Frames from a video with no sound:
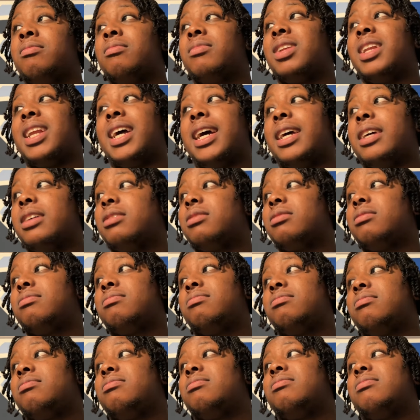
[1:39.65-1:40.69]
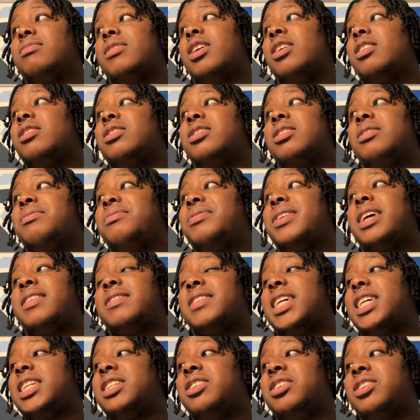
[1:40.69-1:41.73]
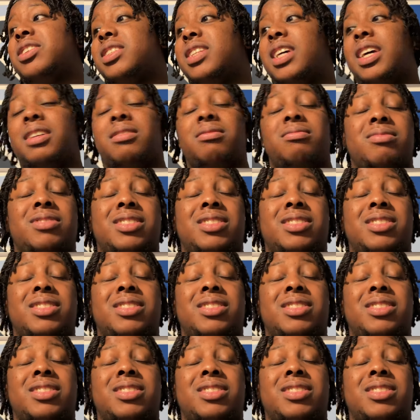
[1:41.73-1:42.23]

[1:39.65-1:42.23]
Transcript: like 105 kg or something.